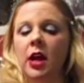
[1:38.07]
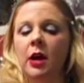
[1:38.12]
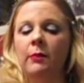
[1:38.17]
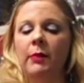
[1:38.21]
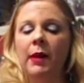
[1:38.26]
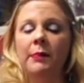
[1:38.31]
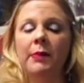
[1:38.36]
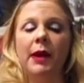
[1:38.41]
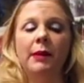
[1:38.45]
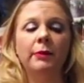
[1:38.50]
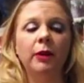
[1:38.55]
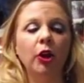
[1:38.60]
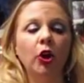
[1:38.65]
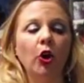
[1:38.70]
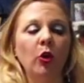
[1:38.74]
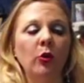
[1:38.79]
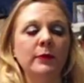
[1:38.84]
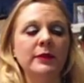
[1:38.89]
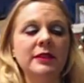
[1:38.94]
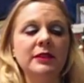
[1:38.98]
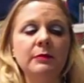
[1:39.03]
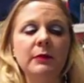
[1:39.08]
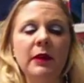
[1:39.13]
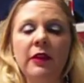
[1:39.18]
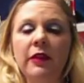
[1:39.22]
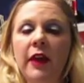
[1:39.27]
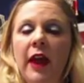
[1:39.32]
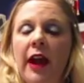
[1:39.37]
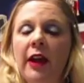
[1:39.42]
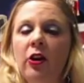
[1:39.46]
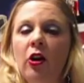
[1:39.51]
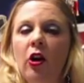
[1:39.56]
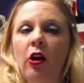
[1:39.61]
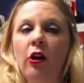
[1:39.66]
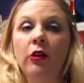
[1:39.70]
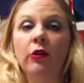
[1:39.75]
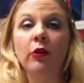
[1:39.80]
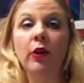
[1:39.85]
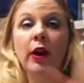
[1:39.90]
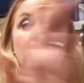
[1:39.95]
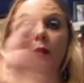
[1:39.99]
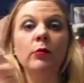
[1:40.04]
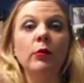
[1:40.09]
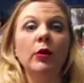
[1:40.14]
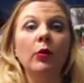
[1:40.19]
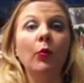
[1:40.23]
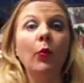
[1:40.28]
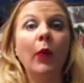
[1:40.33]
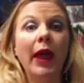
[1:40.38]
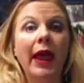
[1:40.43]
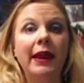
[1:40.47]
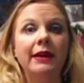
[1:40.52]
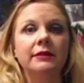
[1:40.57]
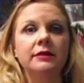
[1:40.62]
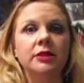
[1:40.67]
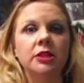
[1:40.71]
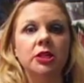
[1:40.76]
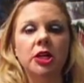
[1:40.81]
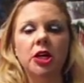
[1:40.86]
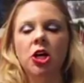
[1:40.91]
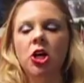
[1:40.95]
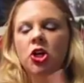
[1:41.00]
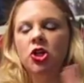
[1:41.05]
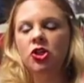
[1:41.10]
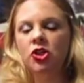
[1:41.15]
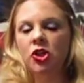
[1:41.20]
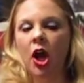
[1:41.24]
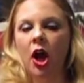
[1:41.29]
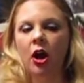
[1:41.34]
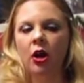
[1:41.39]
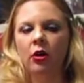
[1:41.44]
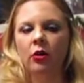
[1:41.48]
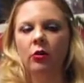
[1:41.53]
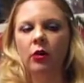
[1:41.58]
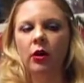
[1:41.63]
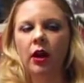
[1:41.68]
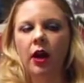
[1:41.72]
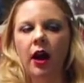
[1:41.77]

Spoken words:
by Pamela Coleman Smith and Arthur Edward Waite. So,